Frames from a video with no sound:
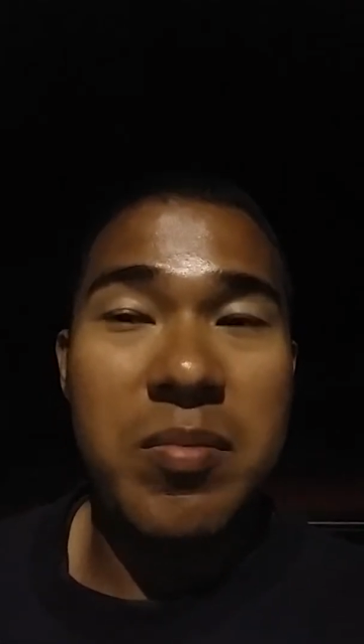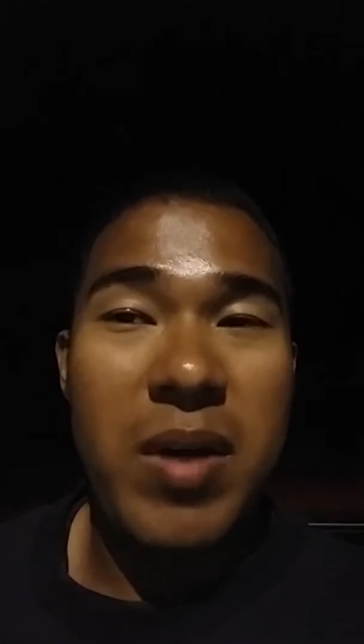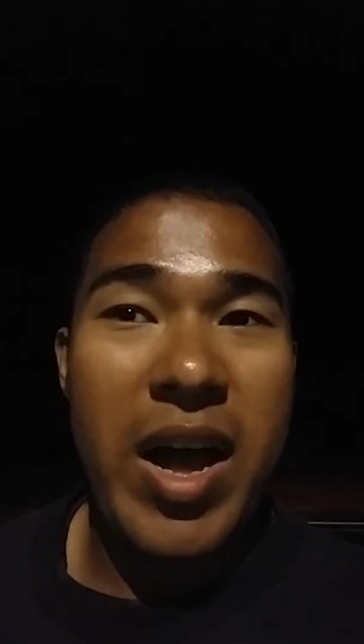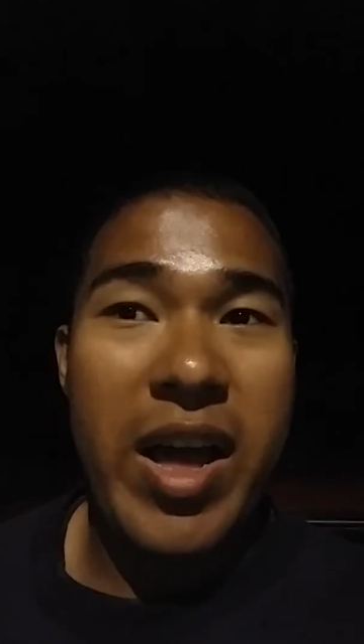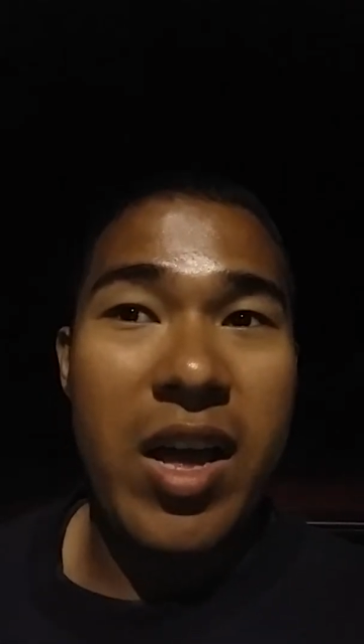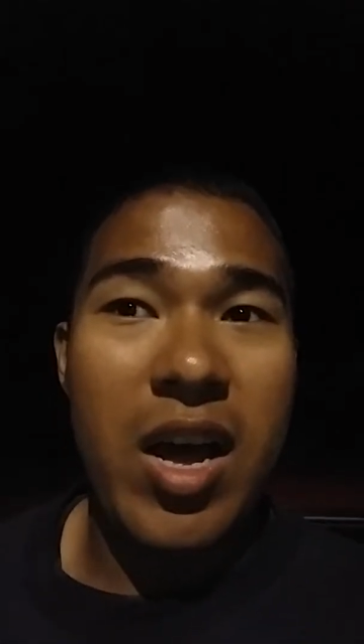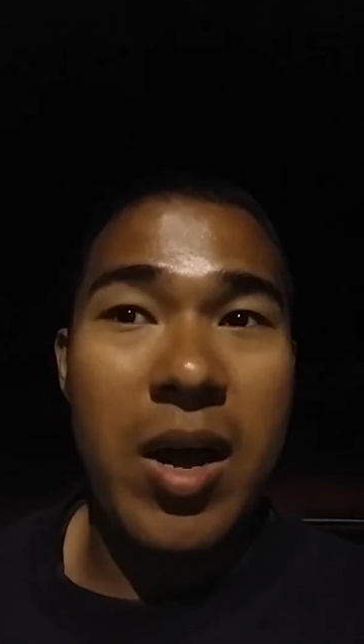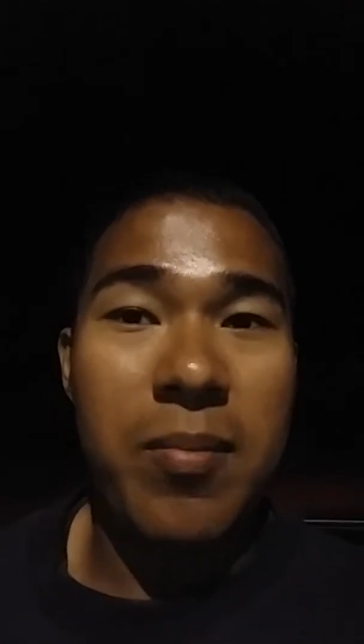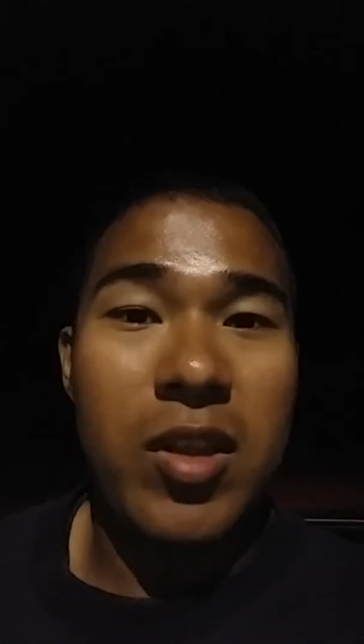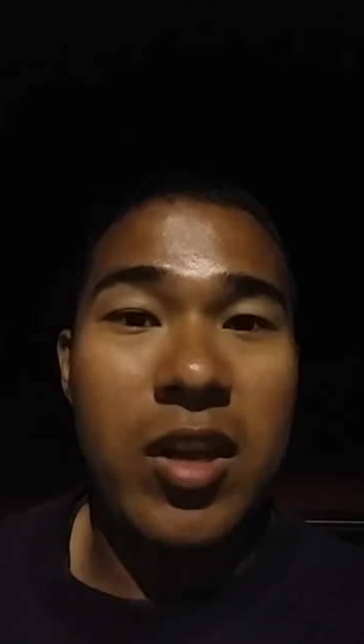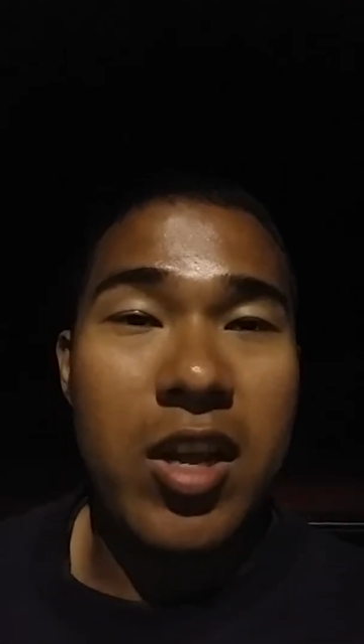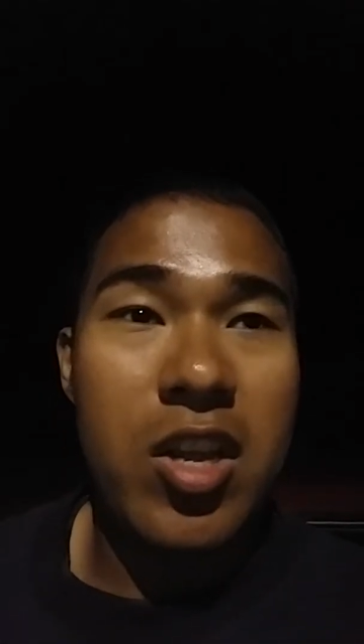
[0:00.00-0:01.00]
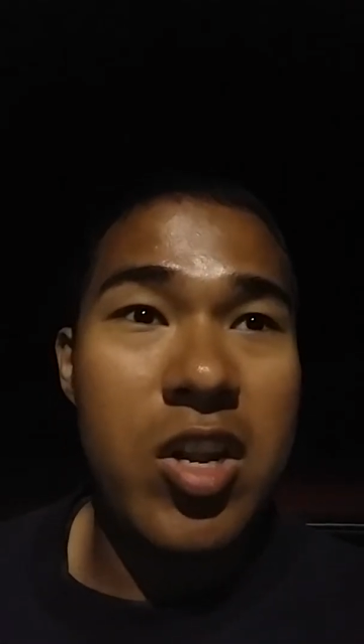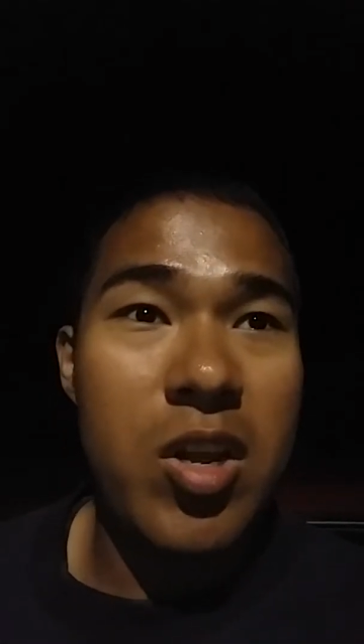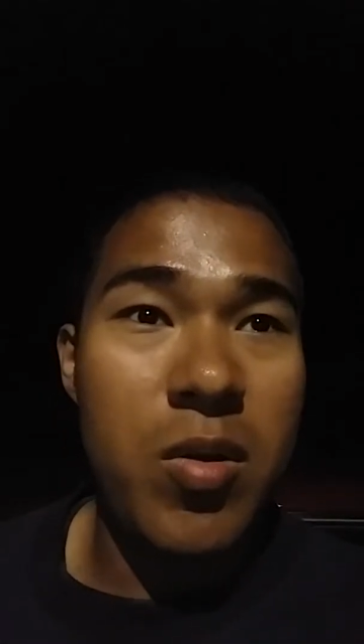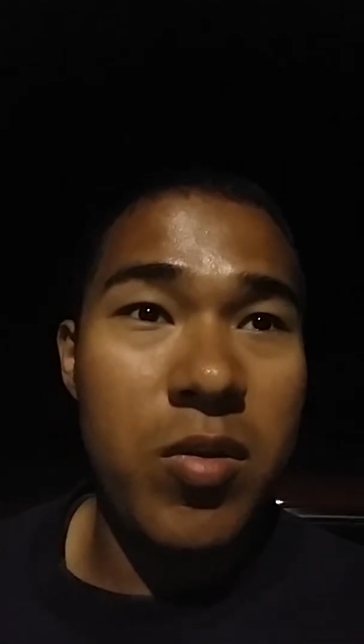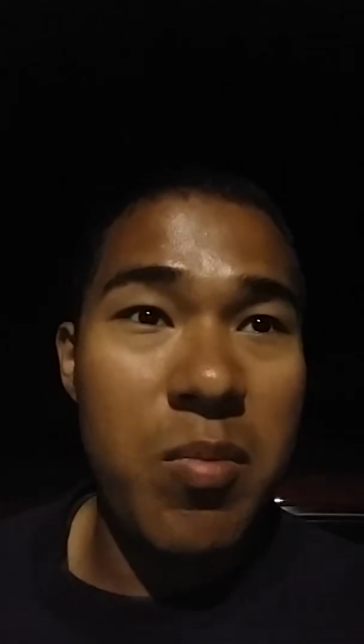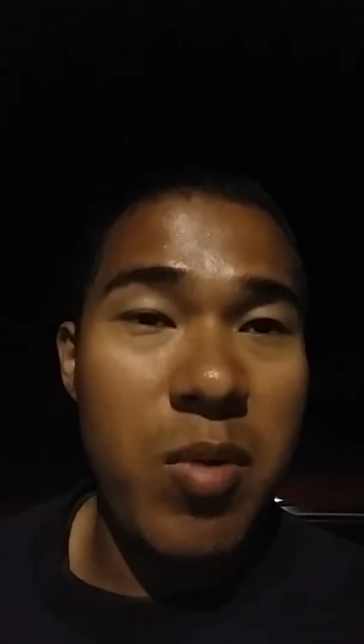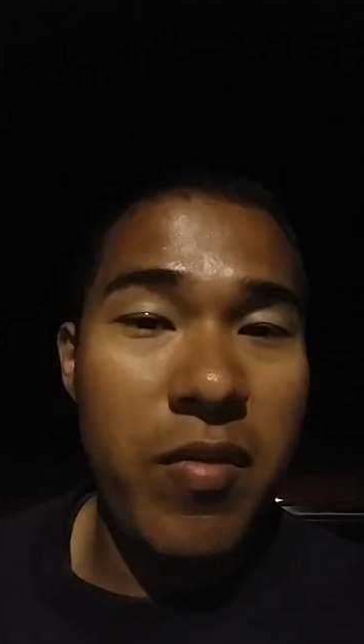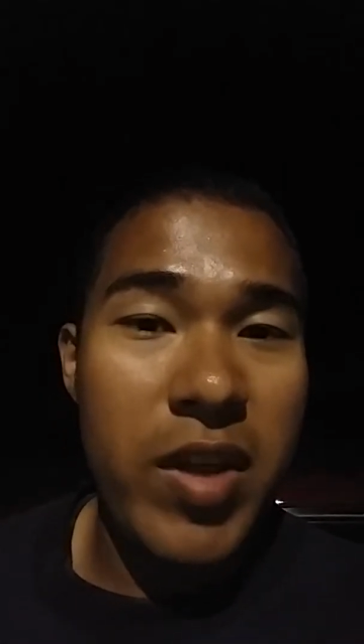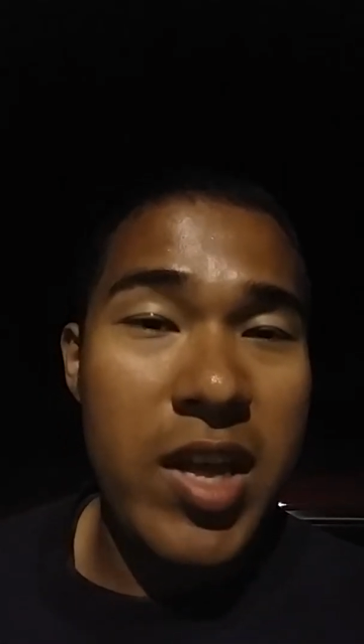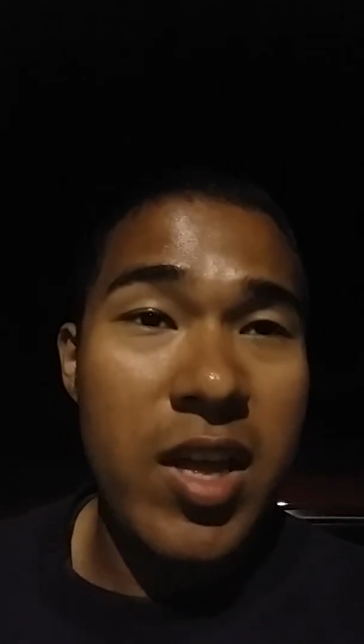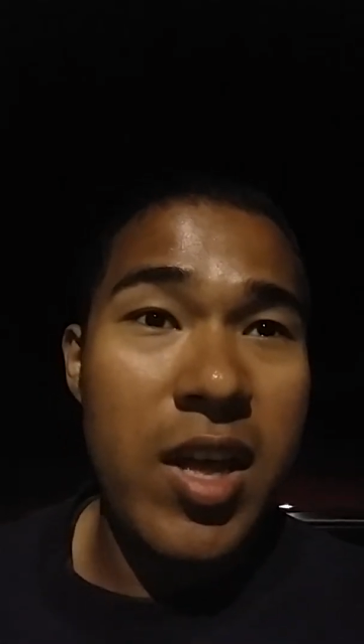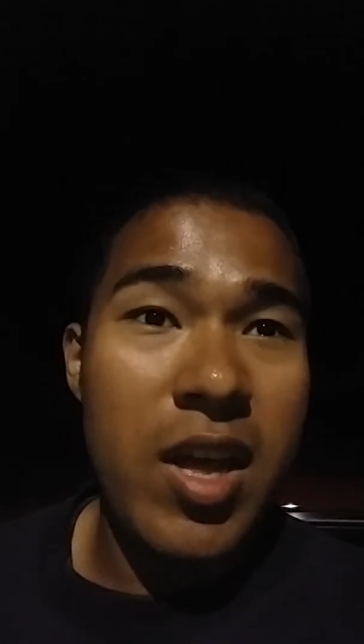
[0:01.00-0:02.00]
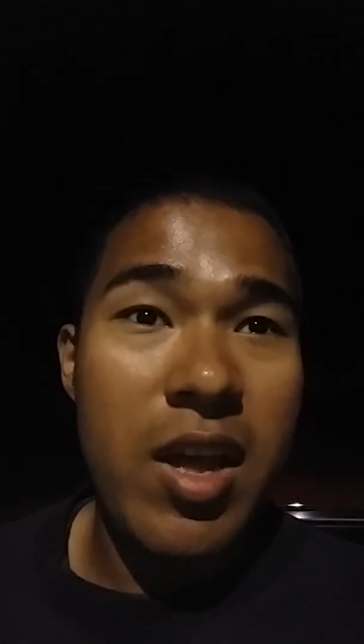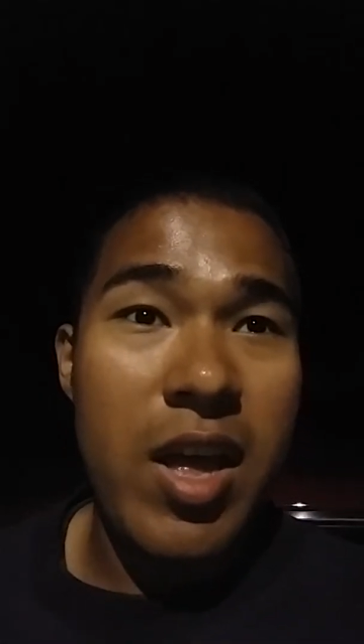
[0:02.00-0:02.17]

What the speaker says: buy the canoe in the movie